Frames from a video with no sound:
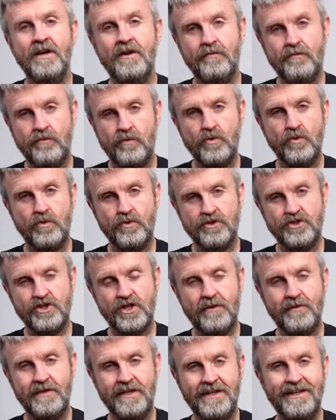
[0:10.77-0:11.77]
for the
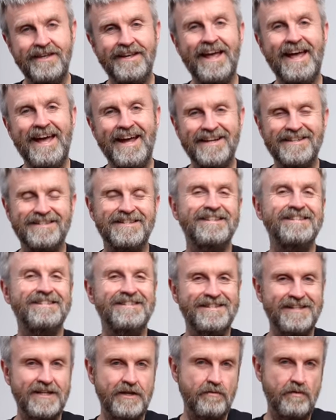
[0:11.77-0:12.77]
Shoei
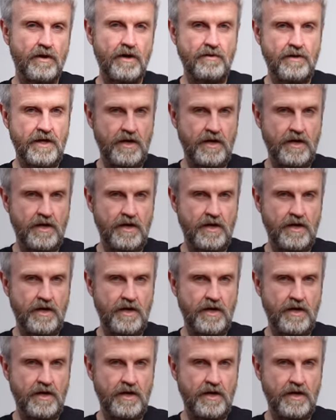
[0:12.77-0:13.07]
Ex-Zero